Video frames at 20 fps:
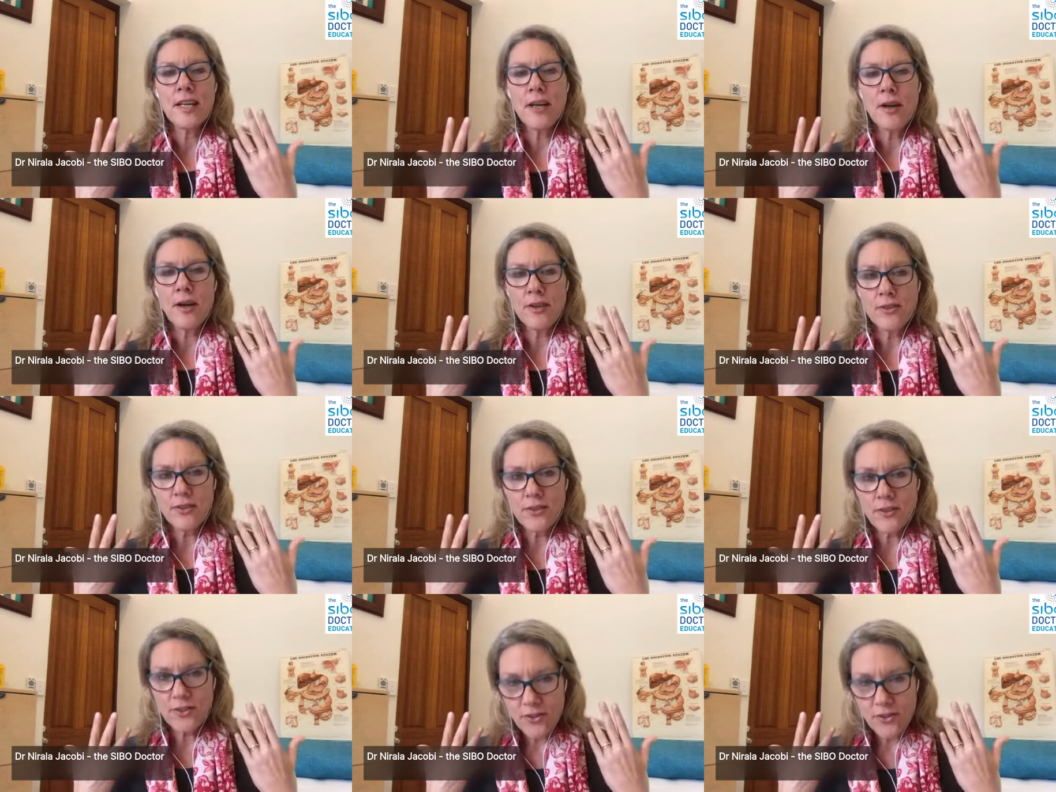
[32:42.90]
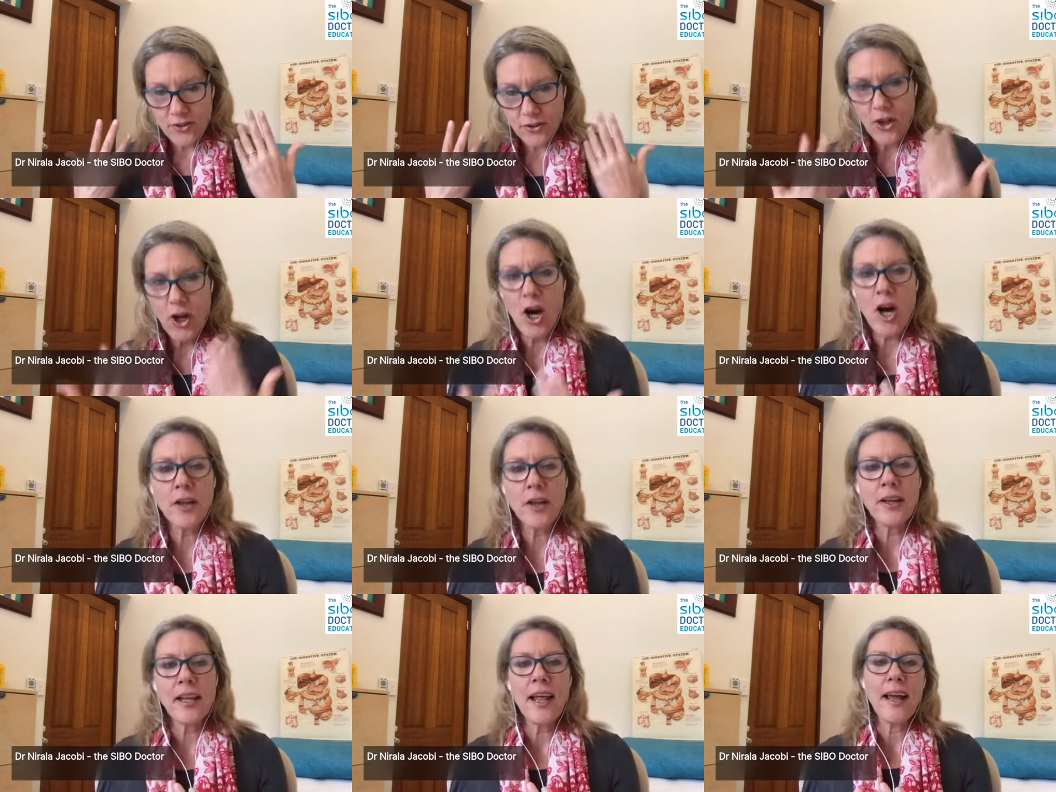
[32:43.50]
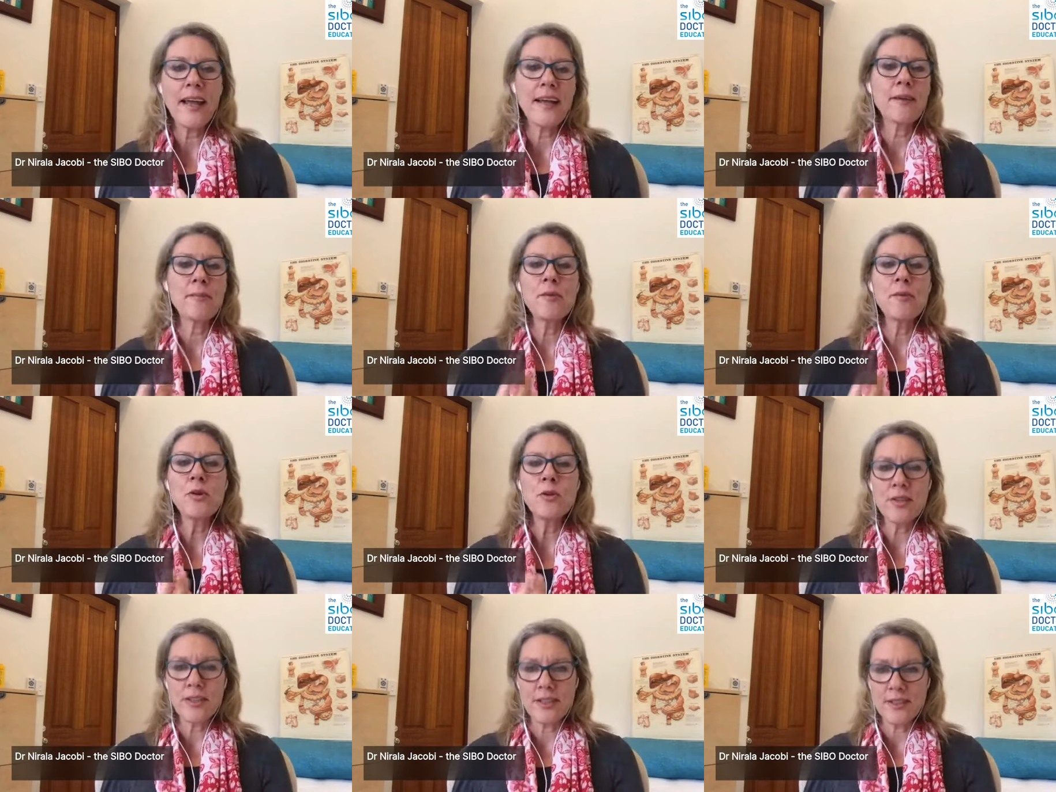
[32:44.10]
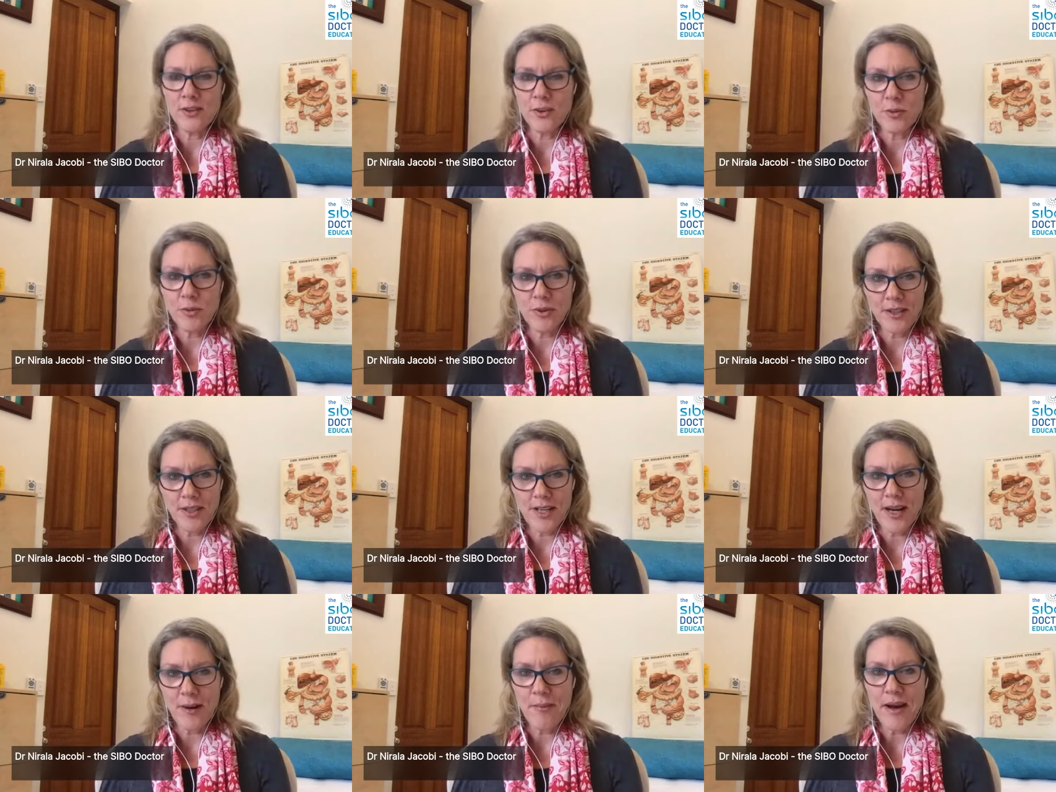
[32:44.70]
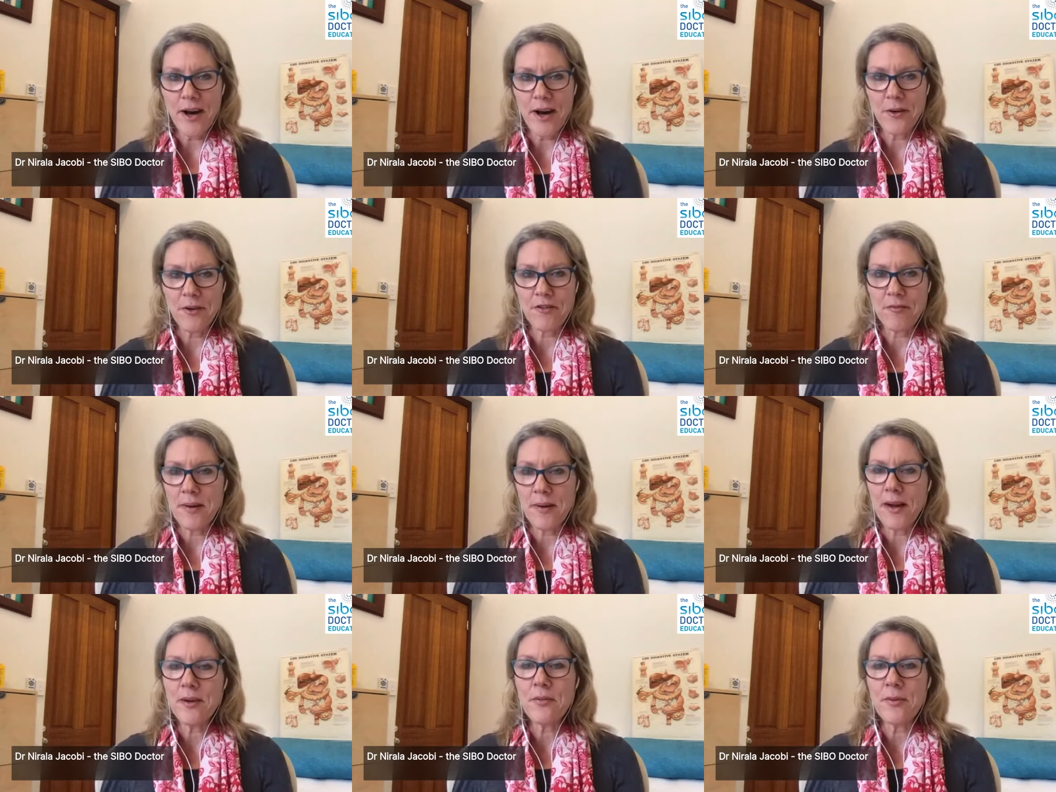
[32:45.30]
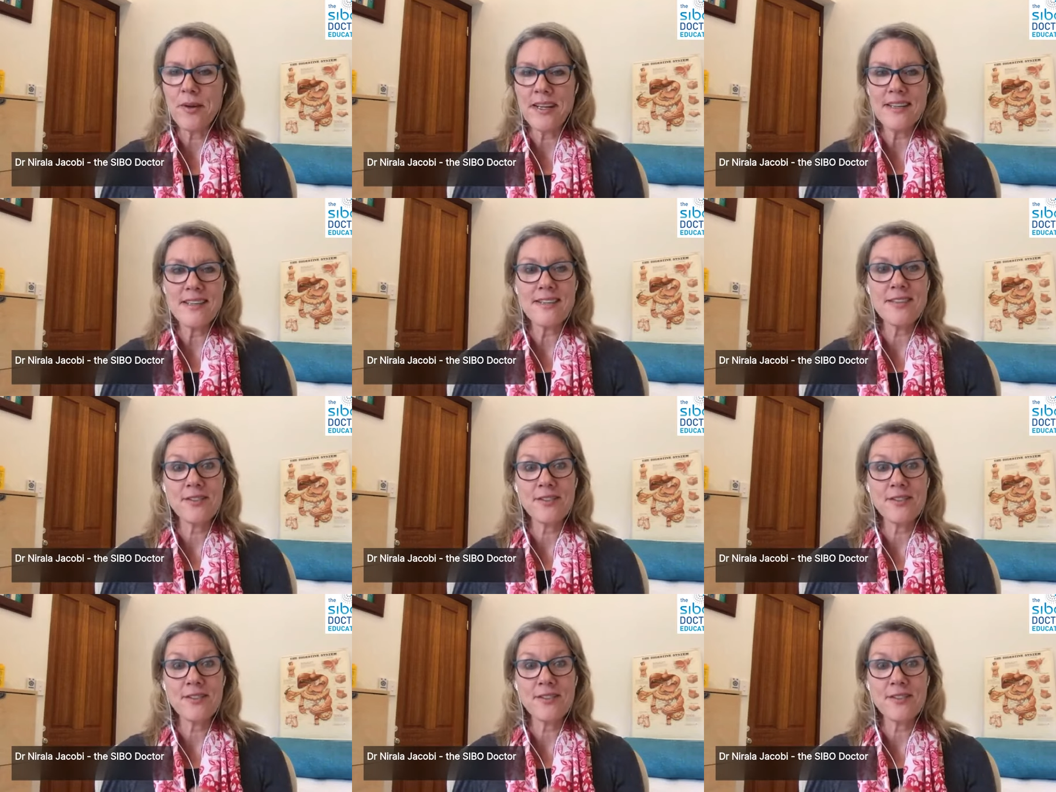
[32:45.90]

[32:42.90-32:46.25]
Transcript: snot-like mucus would come out of buckwheat.